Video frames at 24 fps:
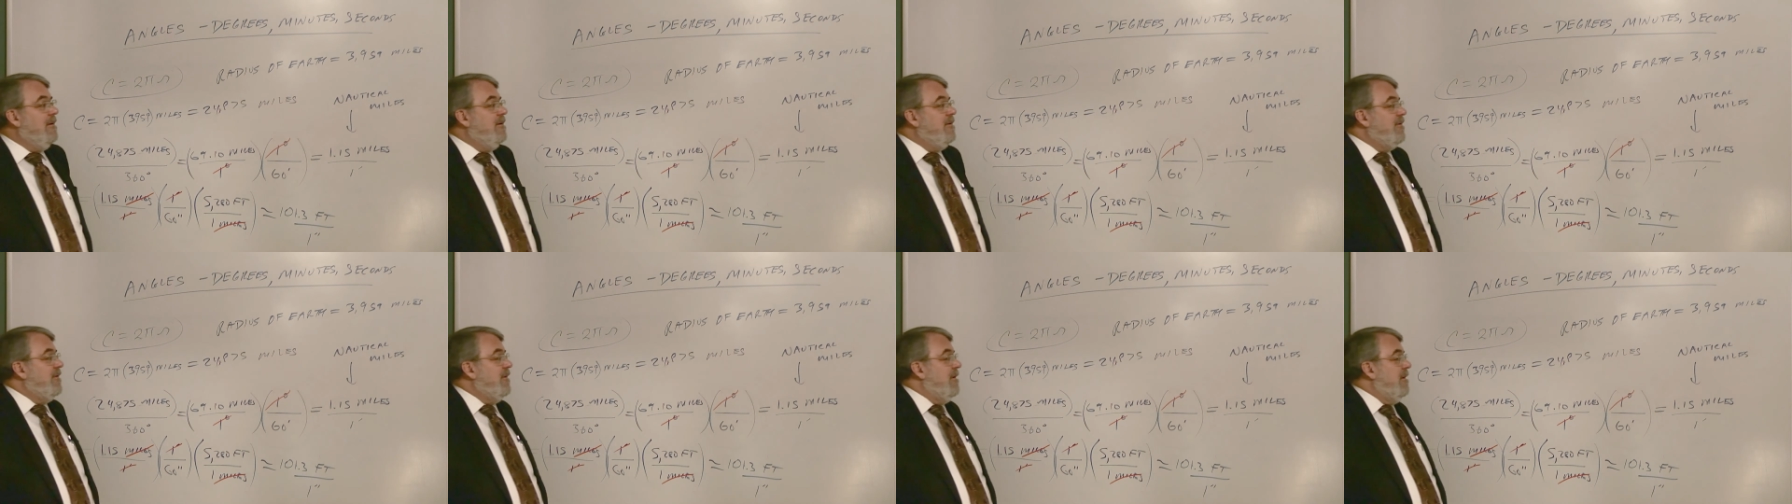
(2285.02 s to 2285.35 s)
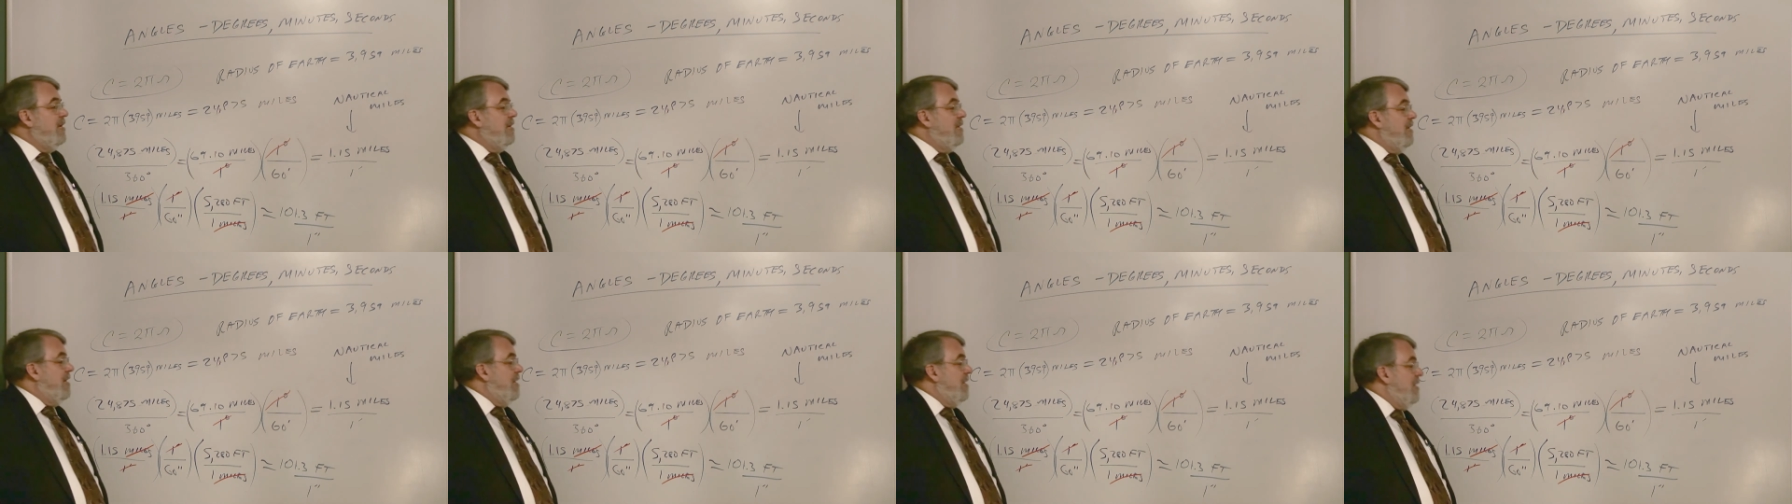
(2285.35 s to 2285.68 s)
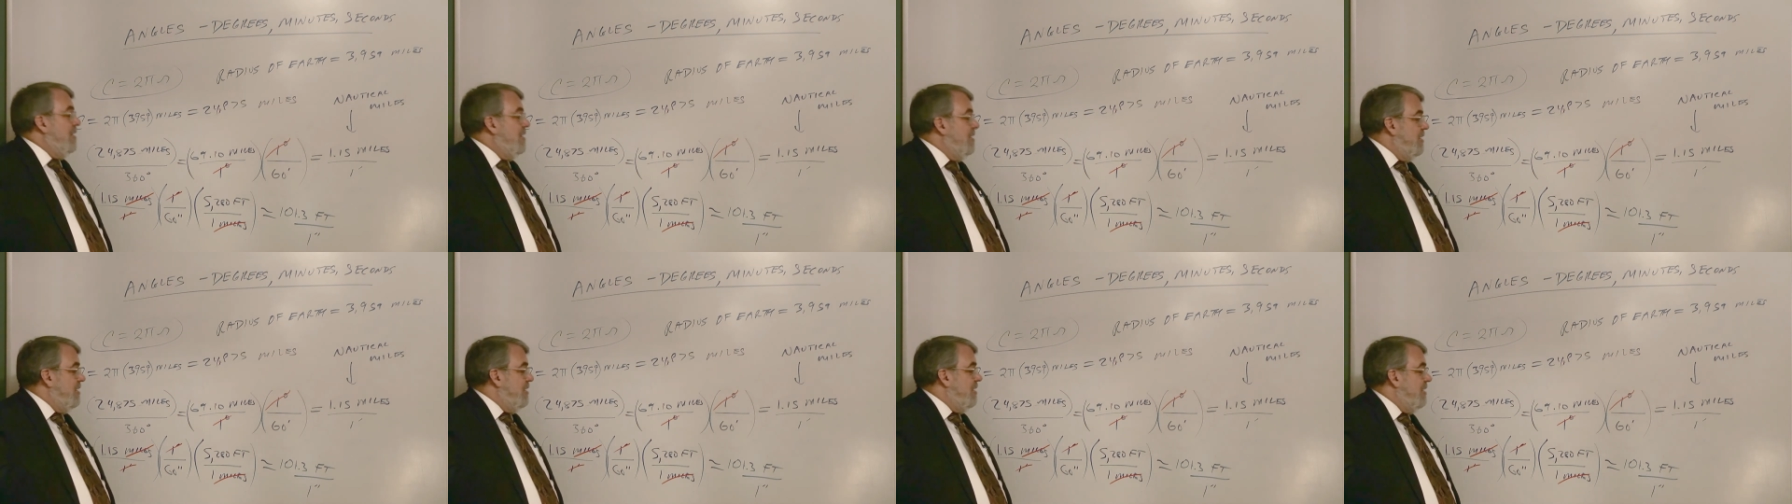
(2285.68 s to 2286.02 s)

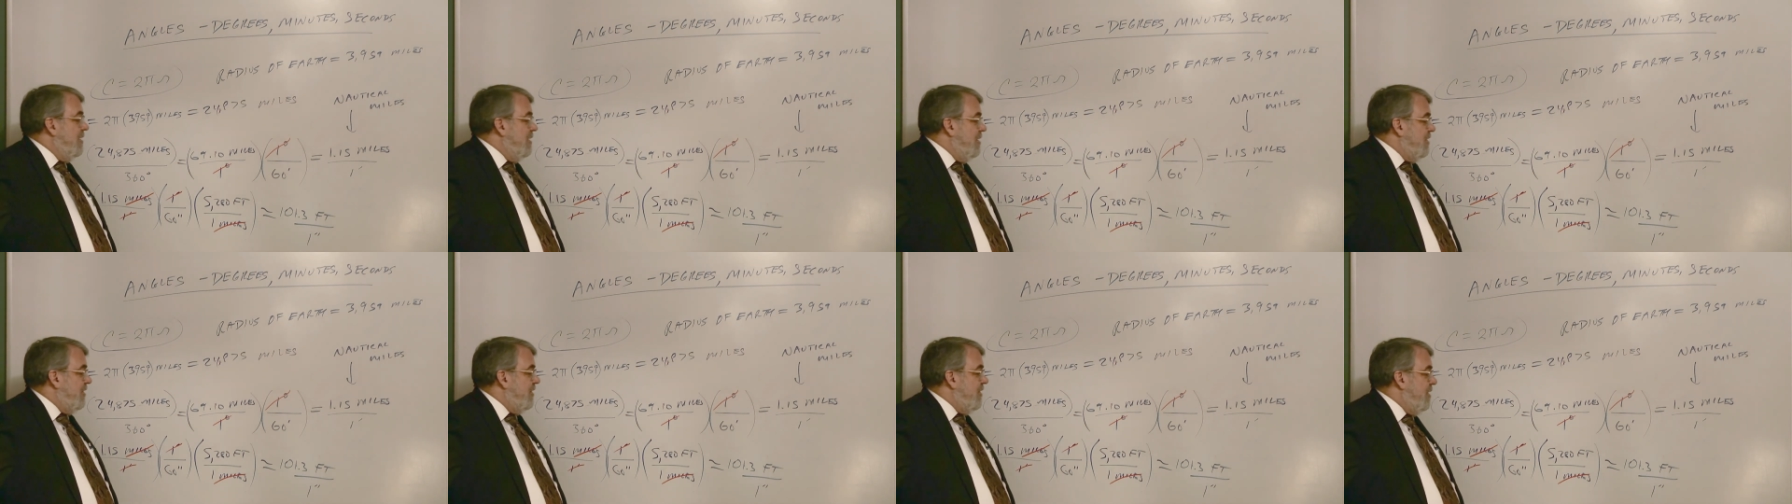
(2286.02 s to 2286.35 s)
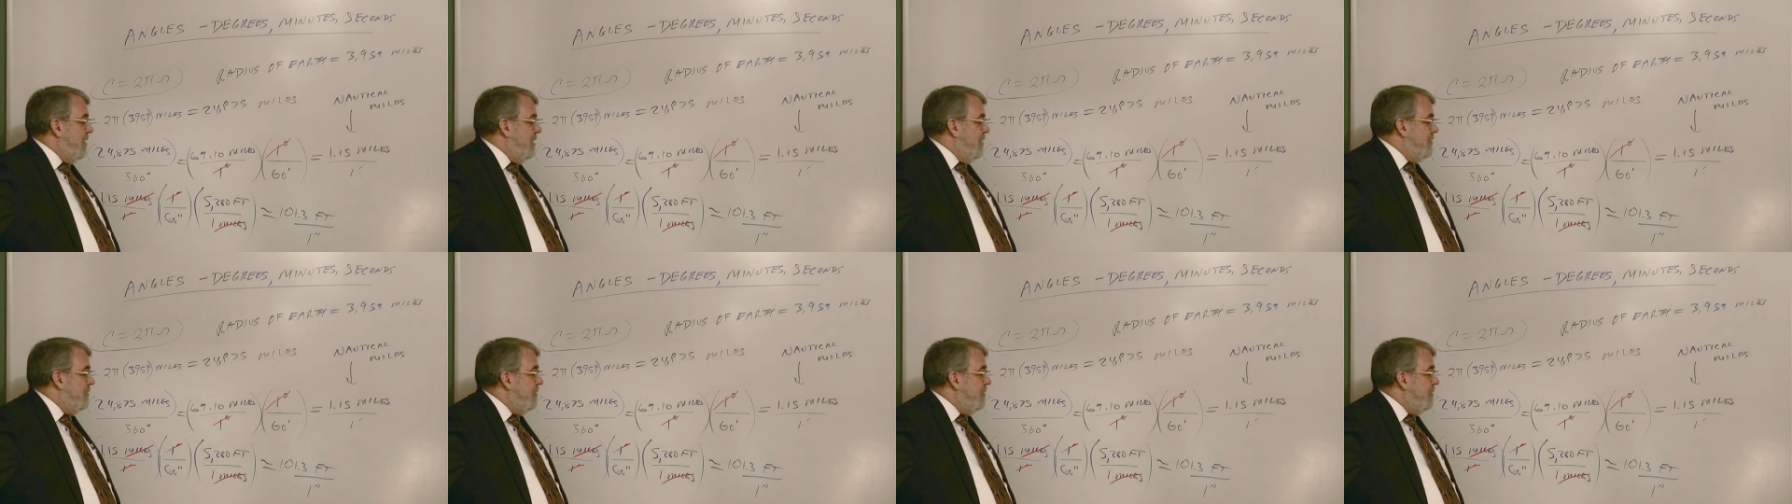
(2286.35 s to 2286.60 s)
So it's